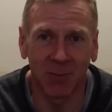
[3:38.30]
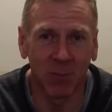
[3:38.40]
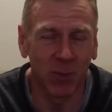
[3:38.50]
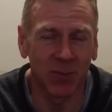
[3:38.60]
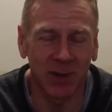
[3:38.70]

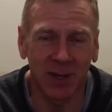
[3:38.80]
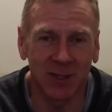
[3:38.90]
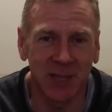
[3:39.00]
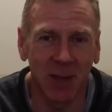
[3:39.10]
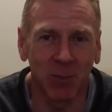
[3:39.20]
Perfect
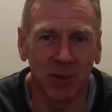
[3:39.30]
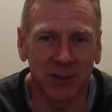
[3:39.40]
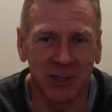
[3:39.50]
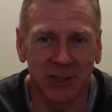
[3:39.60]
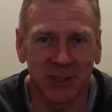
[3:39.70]
example
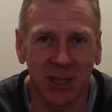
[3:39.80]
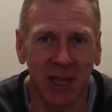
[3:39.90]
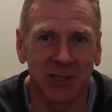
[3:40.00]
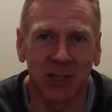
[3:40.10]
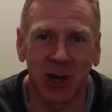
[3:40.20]
is this: is
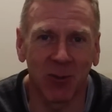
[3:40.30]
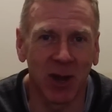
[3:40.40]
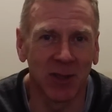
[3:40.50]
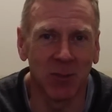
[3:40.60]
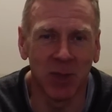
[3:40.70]
last year I
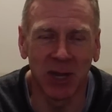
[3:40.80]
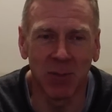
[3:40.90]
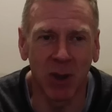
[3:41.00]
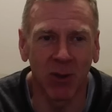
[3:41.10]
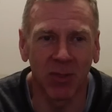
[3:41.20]
ran the mini
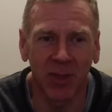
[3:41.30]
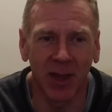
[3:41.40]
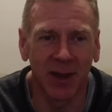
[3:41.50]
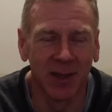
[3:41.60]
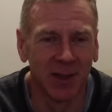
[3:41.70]

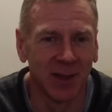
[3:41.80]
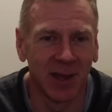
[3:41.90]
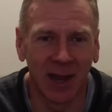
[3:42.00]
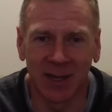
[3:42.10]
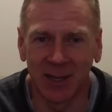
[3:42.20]
marathon,
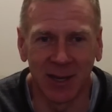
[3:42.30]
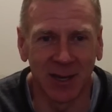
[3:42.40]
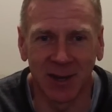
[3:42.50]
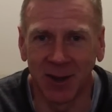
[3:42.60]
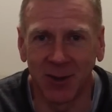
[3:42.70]
and I did it
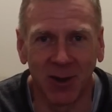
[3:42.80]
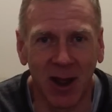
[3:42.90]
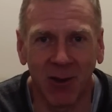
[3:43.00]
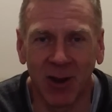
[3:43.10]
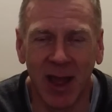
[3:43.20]
in under an
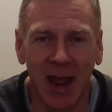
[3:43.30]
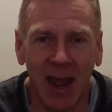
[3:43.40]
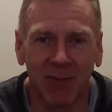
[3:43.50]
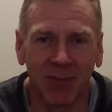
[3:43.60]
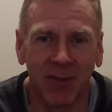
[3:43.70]
hour and a
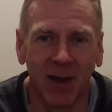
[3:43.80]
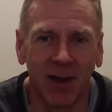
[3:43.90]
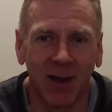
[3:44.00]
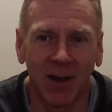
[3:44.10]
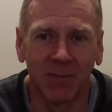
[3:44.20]
half,
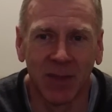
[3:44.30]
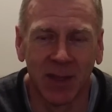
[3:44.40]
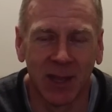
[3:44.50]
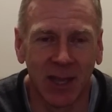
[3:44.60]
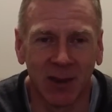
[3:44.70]

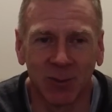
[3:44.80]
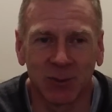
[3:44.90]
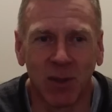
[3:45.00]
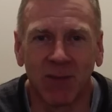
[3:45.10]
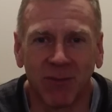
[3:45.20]
and it was
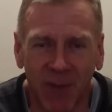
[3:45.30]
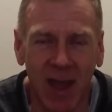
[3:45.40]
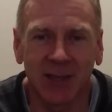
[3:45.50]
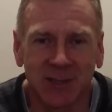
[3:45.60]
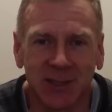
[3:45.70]
my
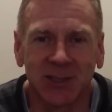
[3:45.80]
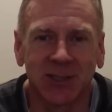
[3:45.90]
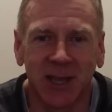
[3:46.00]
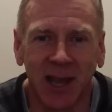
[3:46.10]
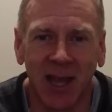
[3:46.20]
fastest
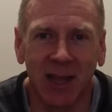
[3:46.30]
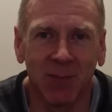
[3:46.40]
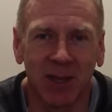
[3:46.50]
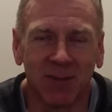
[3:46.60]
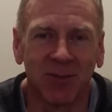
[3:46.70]
time
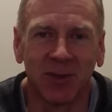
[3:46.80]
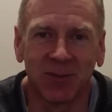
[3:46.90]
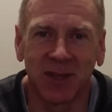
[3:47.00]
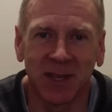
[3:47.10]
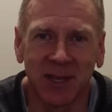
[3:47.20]
in
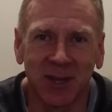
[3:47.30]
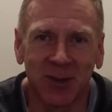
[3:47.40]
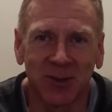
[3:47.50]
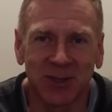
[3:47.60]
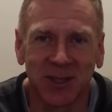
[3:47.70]
15
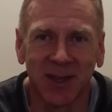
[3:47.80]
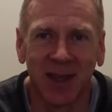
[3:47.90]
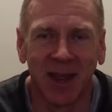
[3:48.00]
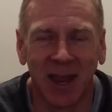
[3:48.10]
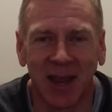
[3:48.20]
years,
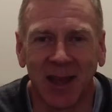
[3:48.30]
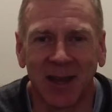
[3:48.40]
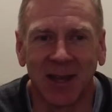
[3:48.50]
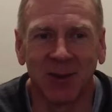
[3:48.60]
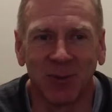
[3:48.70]

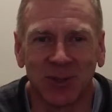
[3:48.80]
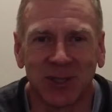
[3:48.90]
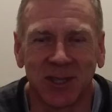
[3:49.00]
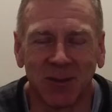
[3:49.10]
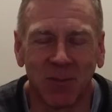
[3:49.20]
and it was
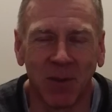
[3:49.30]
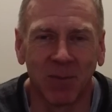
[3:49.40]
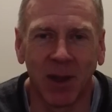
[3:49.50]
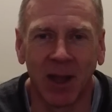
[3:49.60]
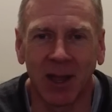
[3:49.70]

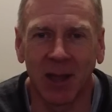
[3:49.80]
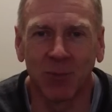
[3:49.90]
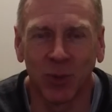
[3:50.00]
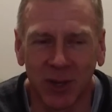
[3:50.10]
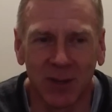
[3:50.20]
I
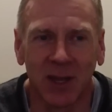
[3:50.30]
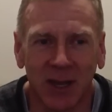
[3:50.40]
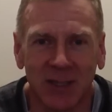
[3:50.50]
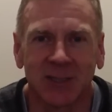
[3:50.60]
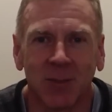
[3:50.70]
put in the
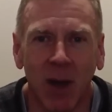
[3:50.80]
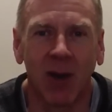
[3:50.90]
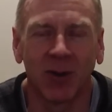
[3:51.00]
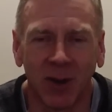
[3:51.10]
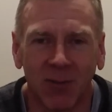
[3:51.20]
least
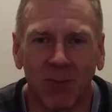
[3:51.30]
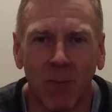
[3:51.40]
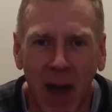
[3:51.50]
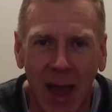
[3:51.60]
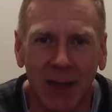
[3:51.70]
amount of
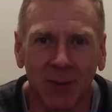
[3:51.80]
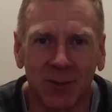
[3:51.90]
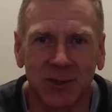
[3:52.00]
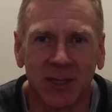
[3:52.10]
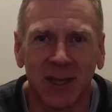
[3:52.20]
miles